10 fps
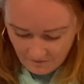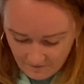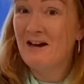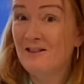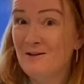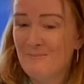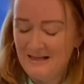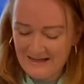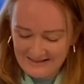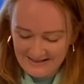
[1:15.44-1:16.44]
I learned my
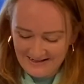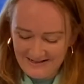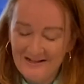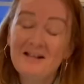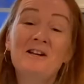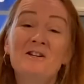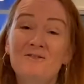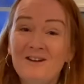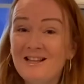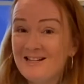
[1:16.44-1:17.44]
lesson.
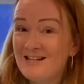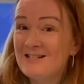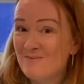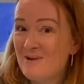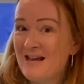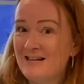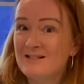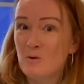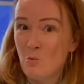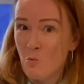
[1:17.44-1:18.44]
You really need to
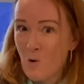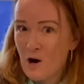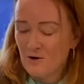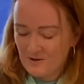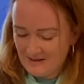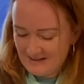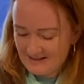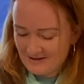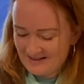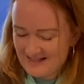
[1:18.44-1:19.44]
mix 1
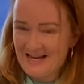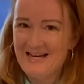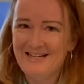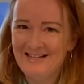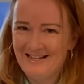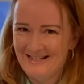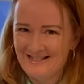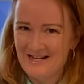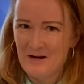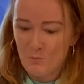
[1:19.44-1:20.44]
tin at a
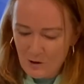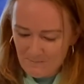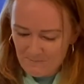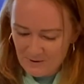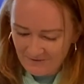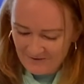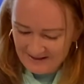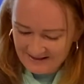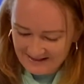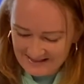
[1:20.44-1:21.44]
time, 1
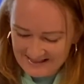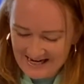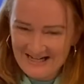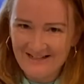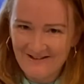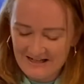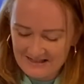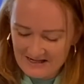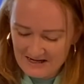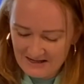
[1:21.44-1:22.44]
muffin container at a
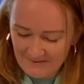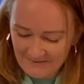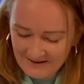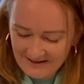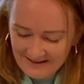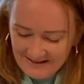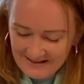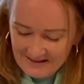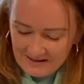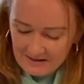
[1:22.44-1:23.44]
time.
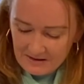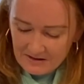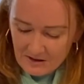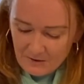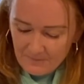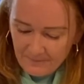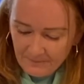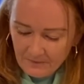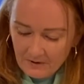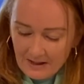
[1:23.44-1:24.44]
So,
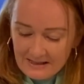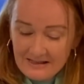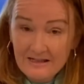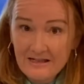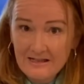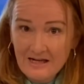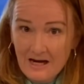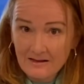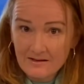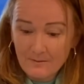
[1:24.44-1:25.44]
I did need to
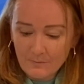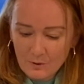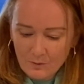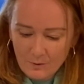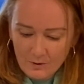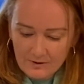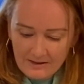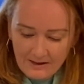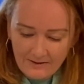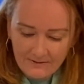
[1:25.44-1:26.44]
add some more
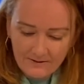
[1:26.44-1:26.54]
water.